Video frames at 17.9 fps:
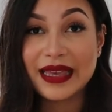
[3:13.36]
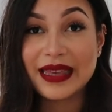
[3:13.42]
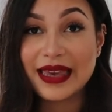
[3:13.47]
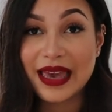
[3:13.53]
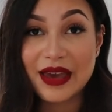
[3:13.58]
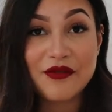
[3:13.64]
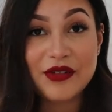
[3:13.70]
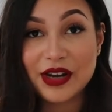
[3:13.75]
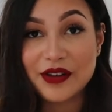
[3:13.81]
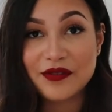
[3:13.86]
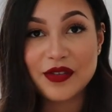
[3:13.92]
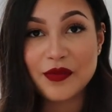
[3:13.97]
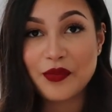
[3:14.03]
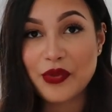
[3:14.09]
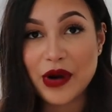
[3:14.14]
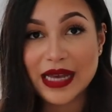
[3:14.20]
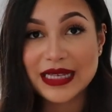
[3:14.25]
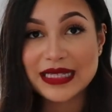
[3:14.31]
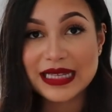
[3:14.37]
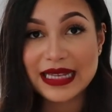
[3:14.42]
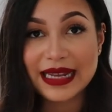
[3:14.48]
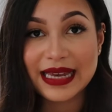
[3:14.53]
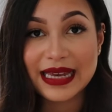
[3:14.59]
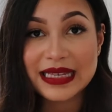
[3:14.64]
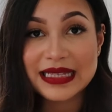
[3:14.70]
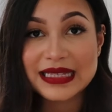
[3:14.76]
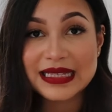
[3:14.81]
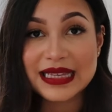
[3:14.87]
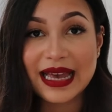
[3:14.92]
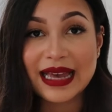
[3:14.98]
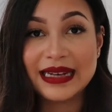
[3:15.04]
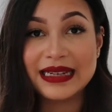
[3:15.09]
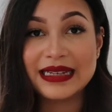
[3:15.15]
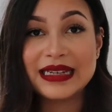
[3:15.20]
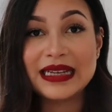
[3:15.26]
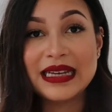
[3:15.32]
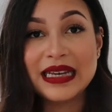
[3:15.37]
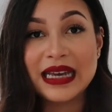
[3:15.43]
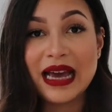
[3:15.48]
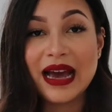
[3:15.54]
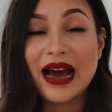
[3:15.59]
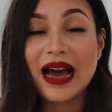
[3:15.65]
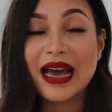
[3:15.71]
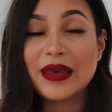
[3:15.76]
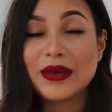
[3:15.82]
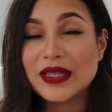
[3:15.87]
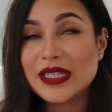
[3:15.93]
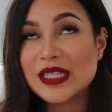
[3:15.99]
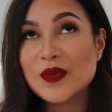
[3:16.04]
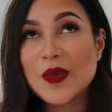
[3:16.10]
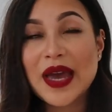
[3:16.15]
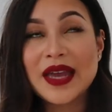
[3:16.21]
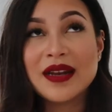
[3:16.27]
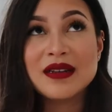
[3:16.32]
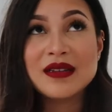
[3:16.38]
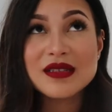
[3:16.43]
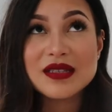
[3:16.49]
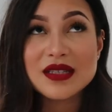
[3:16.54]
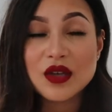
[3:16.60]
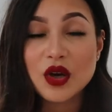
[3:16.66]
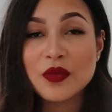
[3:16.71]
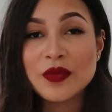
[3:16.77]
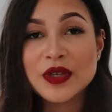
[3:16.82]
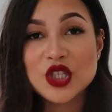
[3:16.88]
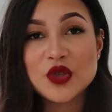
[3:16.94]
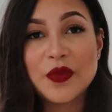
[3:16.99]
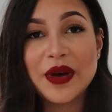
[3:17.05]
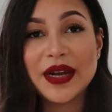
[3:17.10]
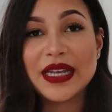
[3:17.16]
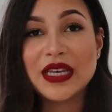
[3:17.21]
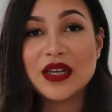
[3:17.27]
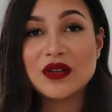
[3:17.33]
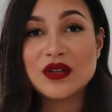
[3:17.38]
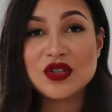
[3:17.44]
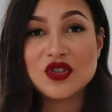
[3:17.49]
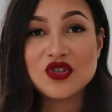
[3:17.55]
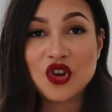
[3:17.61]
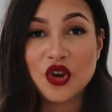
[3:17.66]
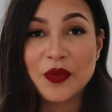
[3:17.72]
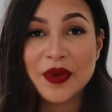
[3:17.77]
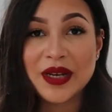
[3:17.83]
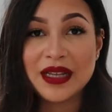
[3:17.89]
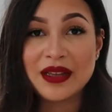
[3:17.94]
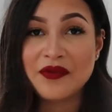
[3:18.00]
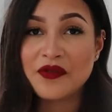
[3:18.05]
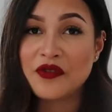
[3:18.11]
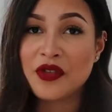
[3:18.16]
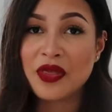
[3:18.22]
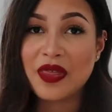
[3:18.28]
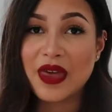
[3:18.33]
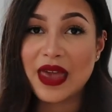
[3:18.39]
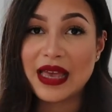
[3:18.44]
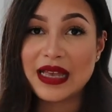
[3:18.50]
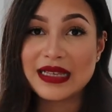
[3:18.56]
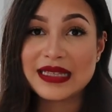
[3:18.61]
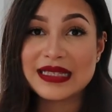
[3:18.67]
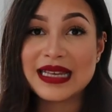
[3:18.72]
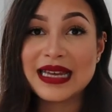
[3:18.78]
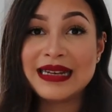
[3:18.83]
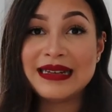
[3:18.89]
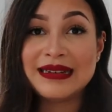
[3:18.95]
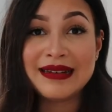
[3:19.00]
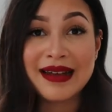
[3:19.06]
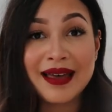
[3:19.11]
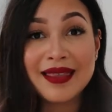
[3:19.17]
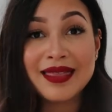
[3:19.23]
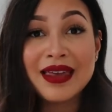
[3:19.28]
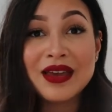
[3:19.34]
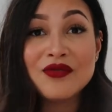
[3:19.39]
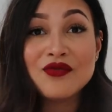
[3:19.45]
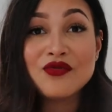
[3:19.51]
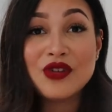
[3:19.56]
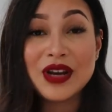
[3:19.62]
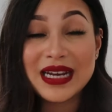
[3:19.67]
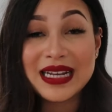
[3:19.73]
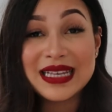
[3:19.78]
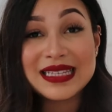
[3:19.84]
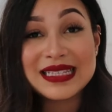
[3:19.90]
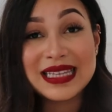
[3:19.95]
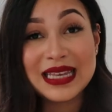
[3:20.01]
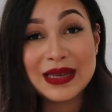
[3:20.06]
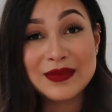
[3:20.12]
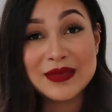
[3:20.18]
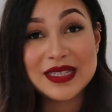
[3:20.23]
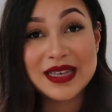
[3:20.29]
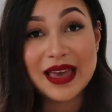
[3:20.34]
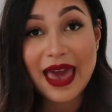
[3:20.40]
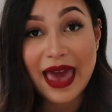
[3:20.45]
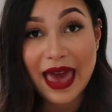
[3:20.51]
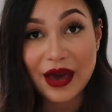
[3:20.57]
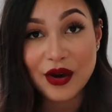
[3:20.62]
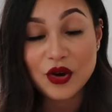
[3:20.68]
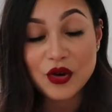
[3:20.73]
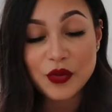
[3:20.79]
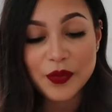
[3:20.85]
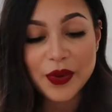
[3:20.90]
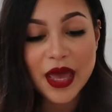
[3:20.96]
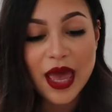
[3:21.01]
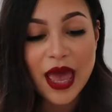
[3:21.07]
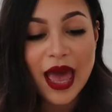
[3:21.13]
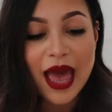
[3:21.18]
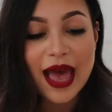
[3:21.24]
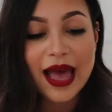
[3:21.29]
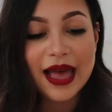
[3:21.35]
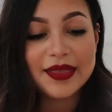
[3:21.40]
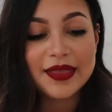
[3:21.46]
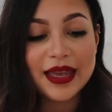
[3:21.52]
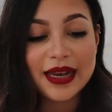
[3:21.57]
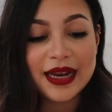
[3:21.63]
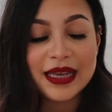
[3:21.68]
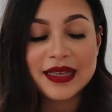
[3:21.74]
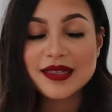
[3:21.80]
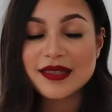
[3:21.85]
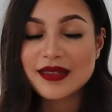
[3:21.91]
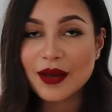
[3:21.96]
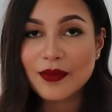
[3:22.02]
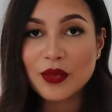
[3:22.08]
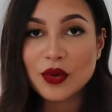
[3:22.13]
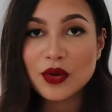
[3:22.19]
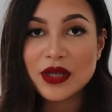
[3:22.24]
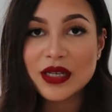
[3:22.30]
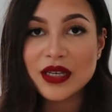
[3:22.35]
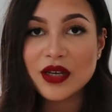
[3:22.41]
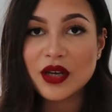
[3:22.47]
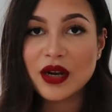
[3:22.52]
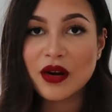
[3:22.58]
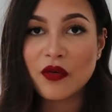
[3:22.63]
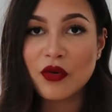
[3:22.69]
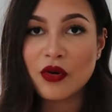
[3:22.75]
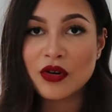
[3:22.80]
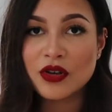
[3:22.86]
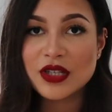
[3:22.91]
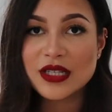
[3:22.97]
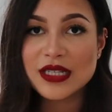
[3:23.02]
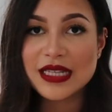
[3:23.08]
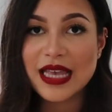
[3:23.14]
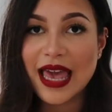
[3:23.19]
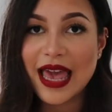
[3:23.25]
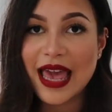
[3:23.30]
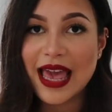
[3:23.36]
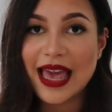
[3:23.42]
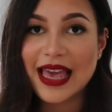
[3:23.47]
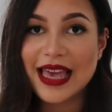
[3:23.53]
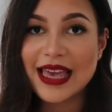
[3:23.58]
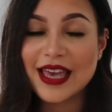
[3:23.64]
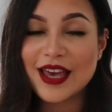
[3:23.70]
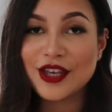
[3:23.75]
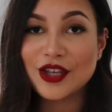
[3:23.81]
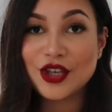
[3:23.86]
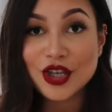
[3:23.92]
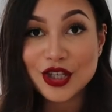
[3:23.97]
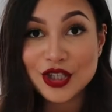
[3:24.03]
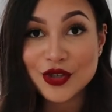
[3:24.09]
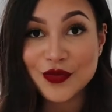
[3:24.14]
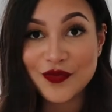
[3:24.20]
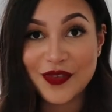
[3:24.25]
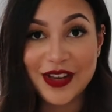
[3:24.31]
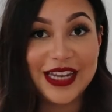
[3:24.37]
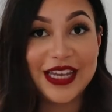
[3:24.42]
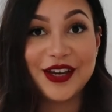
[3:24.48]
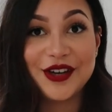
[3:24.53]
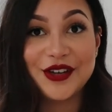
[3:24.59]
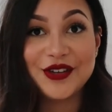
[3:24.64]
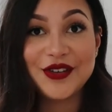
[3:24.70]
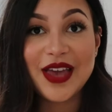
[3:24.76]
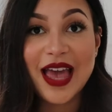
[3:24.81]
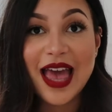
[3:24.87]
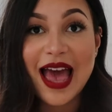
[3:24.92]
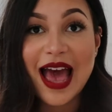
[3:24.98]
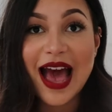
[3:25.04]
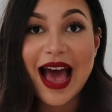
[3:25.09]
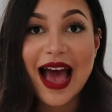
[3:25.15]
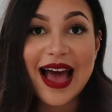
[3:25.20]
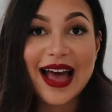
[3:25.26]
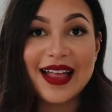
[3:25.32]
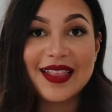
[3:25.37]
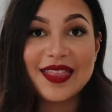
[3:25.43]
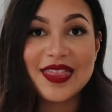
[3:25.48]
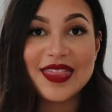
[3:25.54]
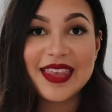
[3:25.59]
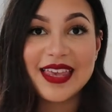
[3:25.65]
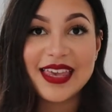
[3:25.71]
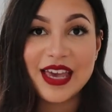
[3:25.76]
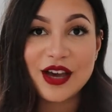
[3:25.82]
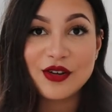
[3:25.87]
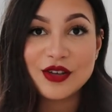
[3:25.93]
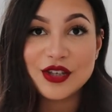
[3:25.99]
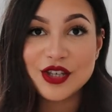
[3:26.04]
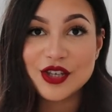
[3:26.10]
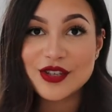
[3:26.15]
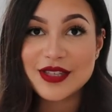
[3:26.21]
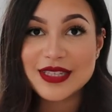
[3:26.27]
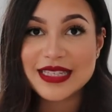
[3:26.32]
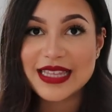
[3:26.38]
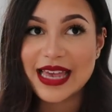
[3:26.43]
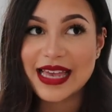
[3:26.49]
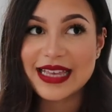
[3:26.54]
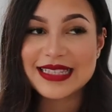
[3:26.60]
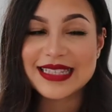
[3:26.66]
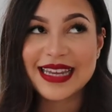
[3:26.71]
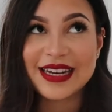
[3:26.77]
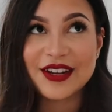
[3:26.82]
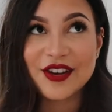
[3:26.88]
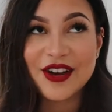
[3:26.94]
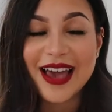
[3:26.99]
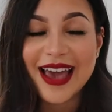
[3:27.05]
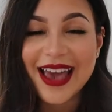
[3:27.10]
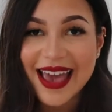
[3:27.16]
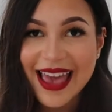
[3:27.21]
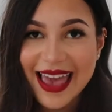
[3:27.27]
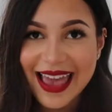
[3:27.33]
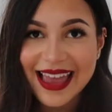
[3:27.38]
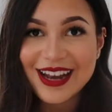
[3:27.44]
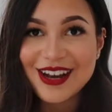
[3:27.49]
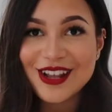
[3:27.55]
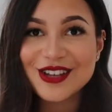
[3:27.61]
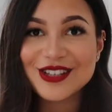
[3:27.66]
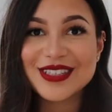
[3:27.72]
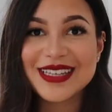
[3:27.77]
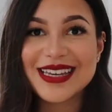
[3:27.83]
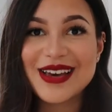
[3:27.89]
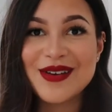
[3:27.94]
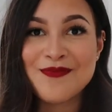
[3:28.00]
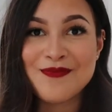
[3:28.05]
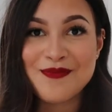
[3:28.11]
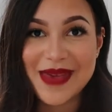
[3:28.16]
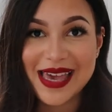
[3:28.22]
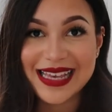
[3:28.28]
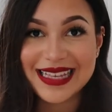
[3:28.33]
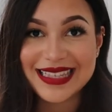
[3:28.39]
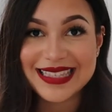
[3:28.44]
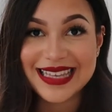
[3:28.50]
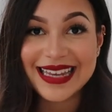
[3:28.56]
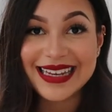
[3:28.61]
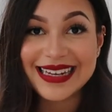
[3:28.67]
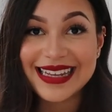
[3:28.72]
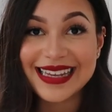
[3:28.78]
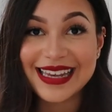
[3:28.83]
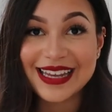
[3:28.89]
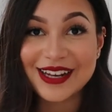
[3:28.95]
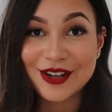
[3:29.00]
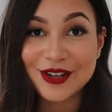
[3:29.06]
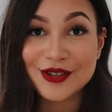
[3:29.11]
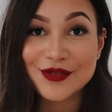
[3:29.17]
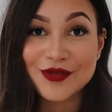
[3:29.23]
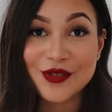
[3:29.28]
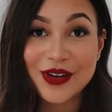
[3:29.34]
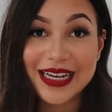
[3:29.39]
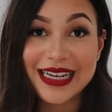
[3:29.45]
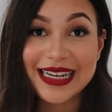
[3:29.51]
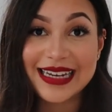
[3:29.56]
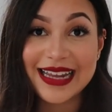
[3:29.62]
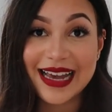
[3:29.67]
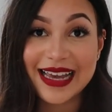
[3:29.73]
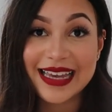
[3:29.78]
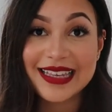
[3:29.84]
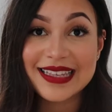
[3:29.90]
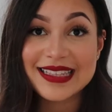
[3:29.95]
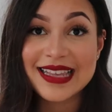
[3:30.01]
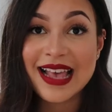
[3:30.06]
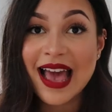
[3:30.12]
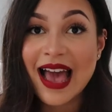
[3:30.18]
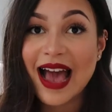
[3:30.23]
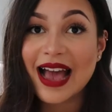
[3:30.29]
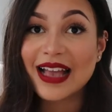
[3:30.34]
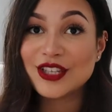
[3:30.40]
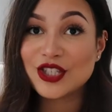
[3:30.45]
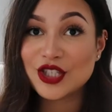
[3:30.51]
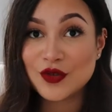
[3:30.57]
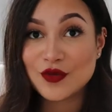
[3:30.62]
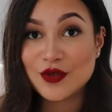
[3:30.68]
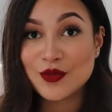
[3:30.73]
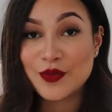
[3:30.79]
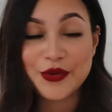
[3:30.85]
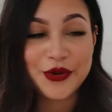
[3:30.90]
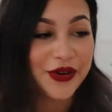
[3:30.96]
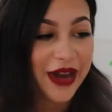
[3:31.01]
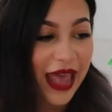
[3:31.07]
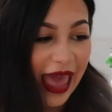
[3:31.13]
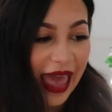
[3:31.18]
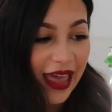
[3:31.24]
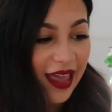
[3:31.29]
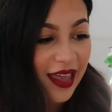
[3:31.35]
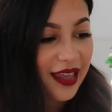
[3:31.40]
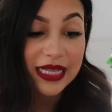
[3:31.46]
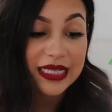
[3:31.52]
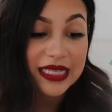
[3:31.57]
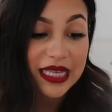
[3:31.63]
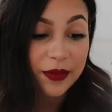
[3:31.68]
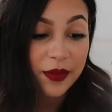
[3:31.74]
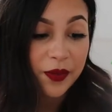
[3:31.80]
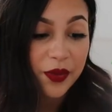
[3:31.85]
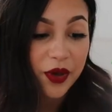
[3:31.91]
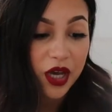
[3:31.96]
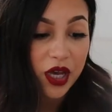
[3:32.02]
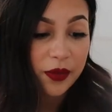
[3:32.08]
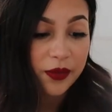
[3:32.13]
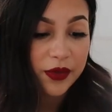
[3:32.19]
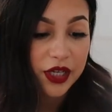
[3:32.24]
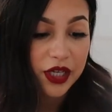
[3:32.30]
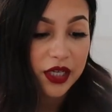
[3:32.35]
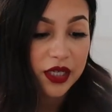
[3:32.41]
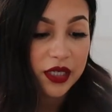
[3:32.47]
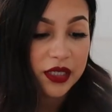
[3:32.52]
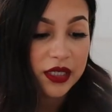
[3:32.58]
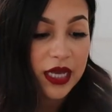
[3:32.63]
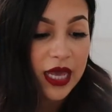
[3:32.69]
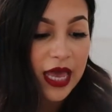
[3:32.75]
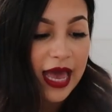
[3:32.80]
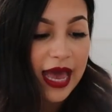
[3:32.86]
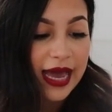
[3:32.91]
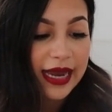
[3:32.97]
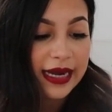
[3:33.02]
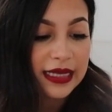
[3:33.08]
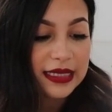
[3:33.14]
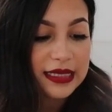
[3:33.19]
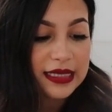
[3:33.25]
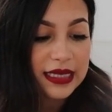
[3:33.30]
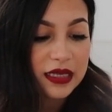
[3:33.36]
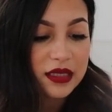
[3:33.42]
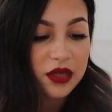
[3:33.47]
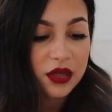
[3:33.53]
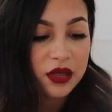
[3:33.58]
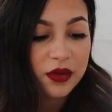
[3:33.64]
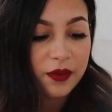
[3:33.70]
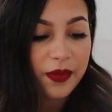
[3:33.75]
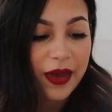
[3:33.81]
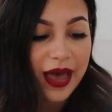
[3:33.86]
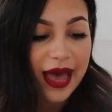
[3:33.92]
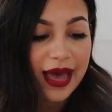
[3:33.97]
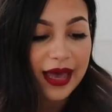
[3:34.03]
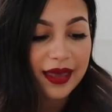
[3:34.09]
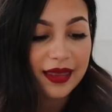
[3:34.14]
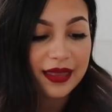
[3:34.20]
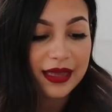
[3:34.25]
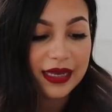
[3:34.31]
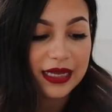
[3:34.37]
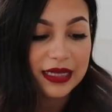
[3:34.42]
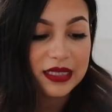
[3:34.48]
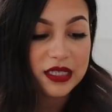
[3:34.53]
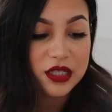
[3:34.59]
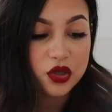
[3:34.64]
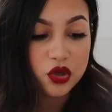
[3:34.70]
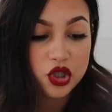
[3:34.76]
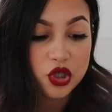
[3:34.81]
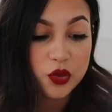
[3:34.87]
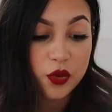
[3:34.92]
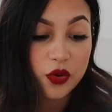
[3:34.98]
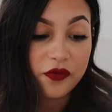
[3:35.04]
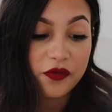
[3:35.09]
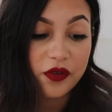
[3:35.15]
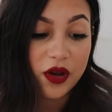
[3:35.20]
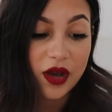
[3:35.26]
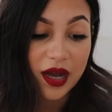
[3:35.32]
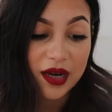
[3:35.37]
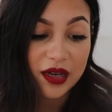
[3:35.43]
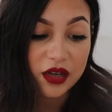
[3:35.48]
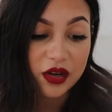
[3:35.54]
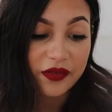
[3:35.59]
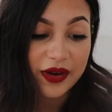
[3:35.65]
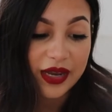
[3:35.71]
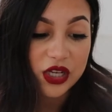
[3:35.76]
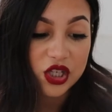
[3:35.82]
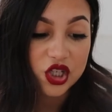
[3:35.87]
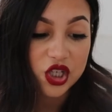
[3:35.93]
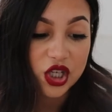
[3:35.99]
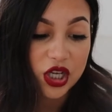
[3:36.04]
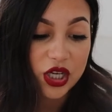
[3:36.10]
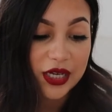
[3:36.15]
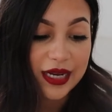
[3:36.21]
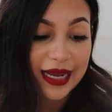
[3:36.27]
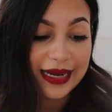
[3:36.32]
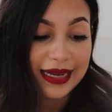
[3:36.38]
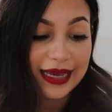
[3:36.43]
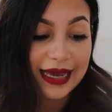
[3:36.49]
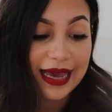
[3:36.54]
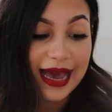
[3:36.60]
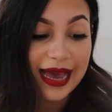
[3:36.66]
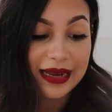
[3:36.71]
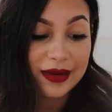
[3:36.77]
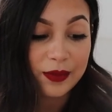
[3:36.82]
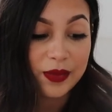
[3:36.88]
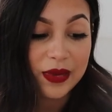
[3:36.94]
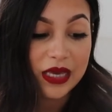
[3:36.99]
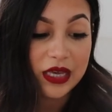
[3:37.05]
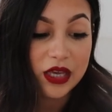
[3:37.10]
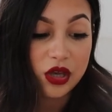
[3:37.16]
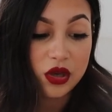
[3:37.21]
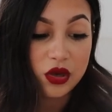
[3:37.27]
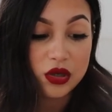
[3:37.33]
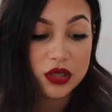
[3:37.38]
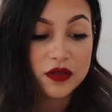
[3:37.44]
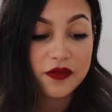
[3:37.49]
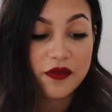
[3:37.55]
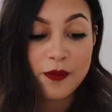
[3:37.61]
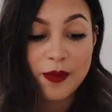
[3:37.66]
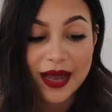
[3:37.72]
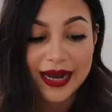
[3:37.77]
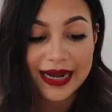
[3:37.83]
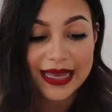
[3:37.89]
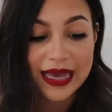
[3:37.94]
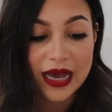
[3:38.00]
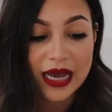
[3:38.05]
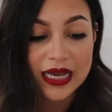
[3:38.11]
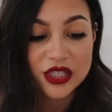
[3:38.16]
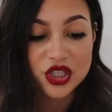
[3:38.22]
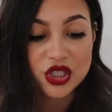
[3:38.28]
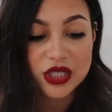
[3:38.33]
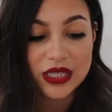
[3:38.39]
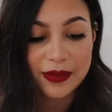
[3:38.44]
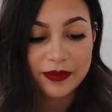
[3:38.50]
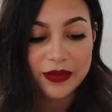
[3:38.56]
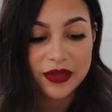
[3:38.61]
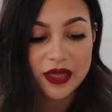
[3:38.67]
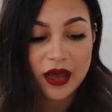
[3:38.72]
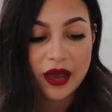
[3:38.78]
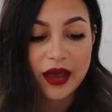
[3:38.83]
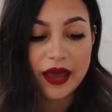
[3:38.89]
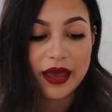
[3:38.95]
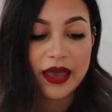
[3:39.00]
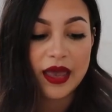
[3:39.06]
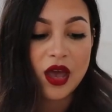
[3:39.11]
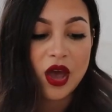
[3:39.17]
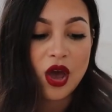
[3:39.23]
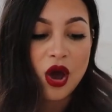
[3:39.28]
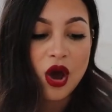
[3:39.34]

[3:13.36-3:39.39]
get rid of the brassiness, and I spend so much money on so many different things and nothing really seemed to help. And then I stumbled across a YouTube video and the girl used this, and her hair looked amazing. Like, it looked really nice, and she was brunette. It's semi-permanent, and it says on the back that it's suitable for color correction and it can be used for balayage, dip dye,